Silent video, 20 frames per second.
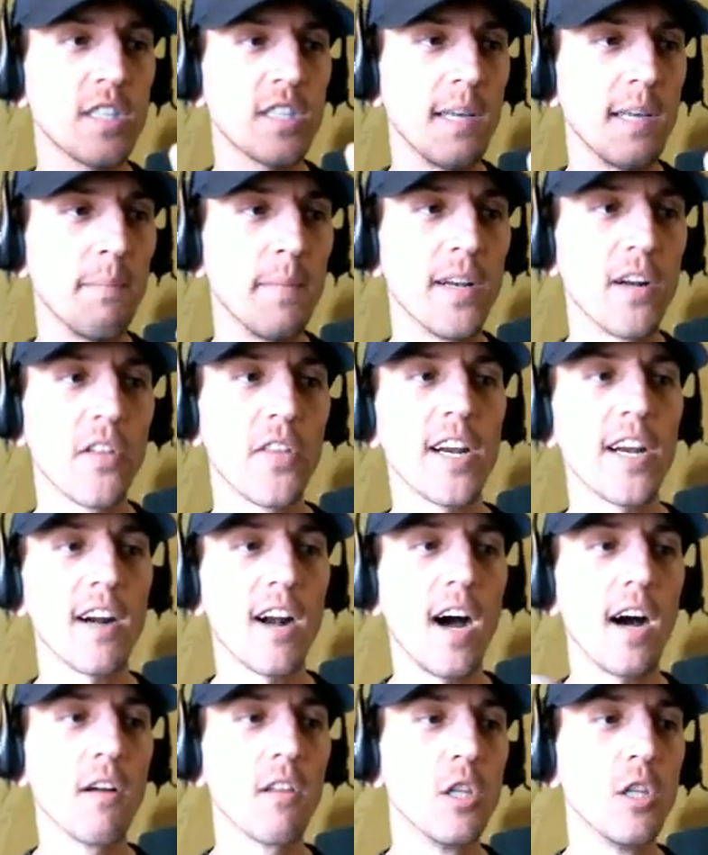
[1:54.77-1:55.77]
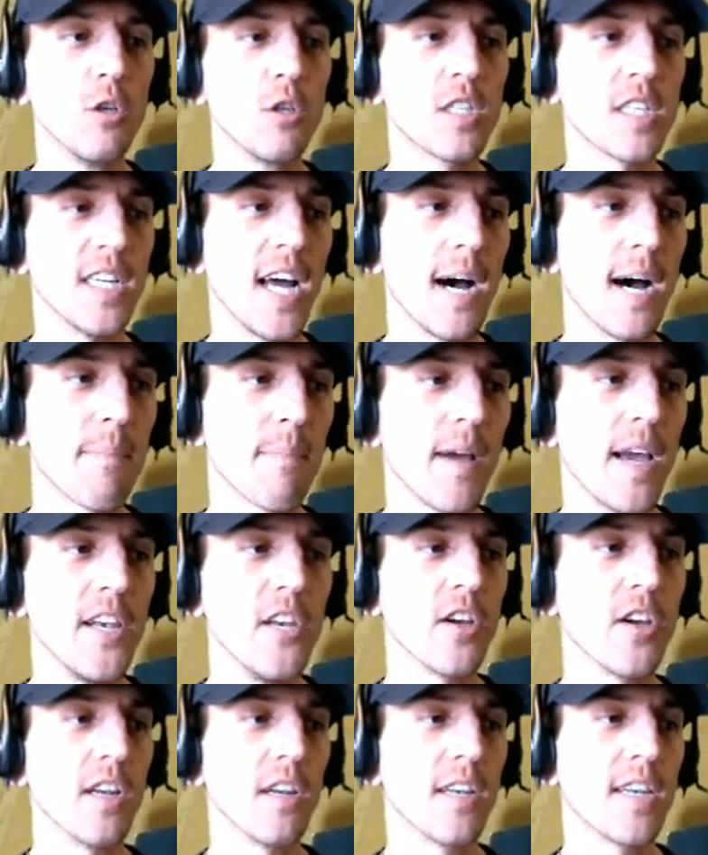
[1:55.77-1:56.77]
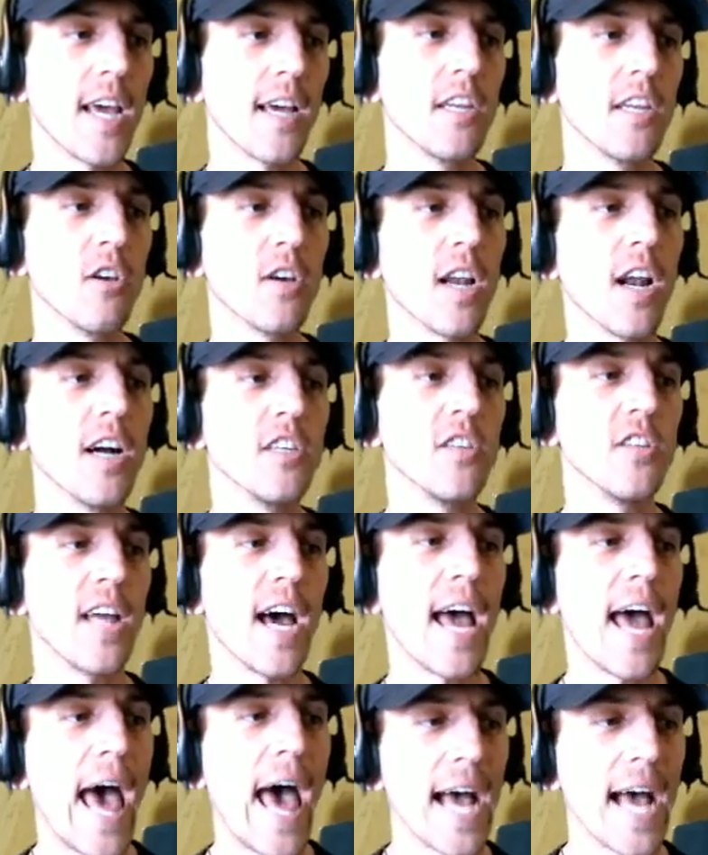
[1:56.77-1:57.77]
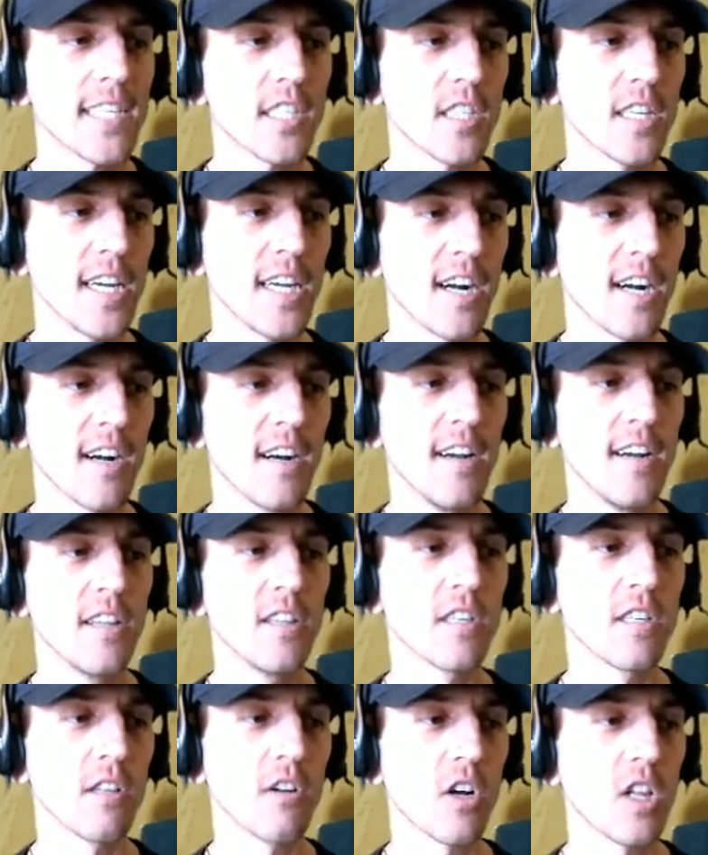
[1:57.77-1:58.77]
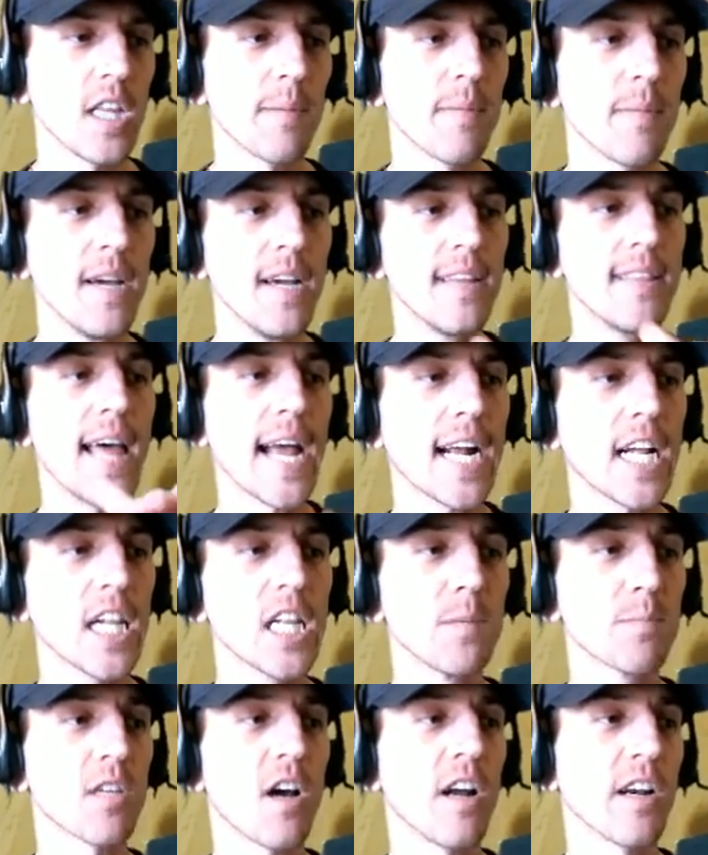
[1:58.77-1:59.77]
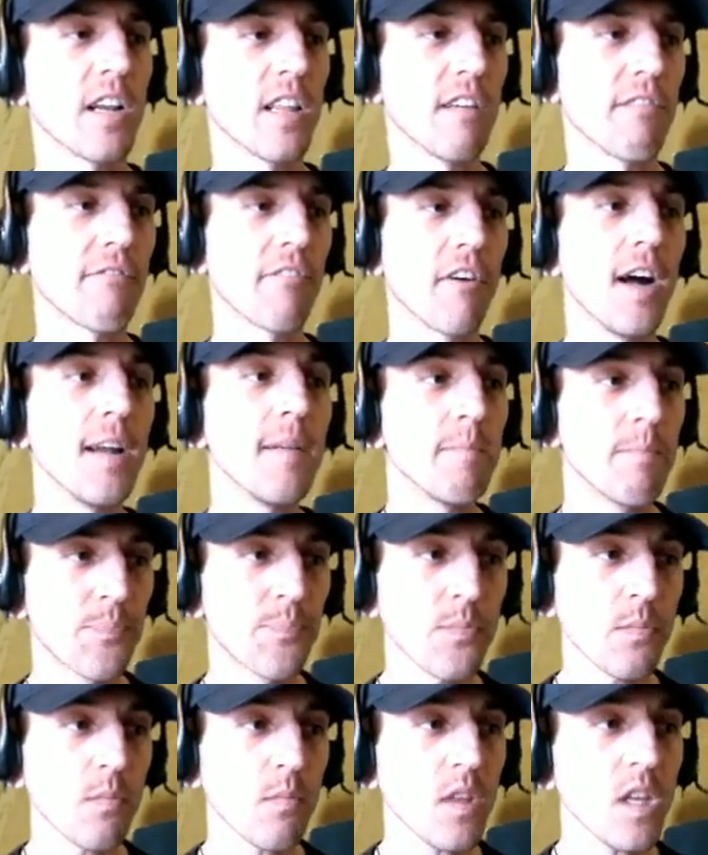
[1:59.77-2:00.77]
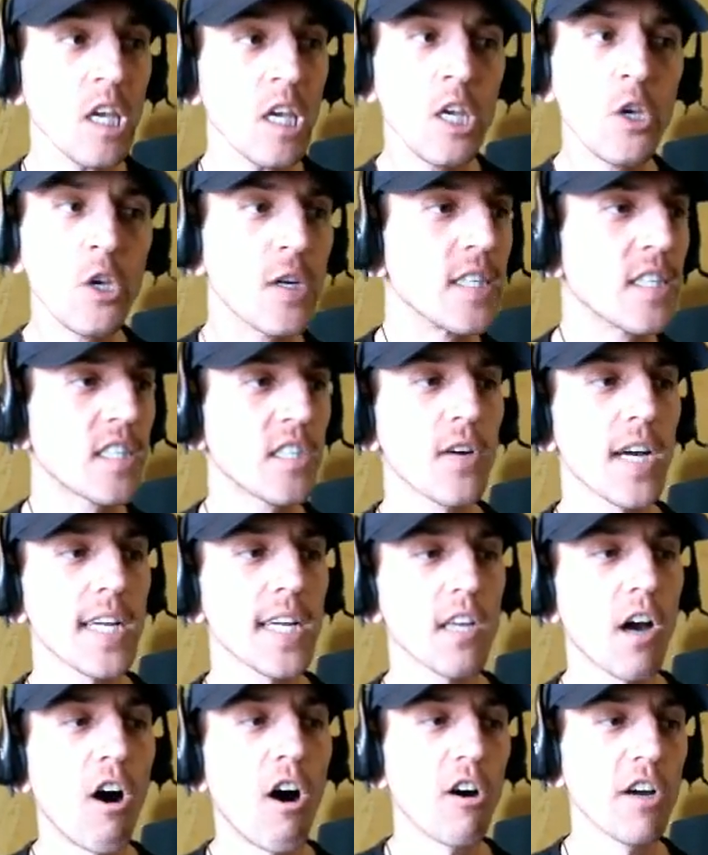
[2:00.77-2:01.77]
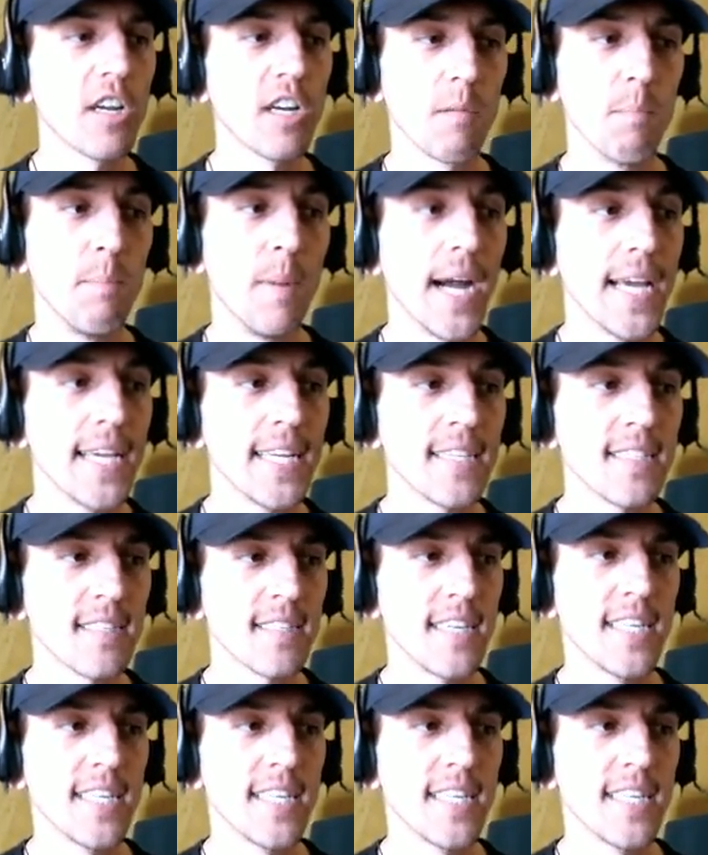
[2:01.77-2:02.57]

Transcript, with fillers: the middle there loosen up, and you can, t you can undo that hatch there. There's a little clip. That clips onto the front. You can still get to all your buttons. It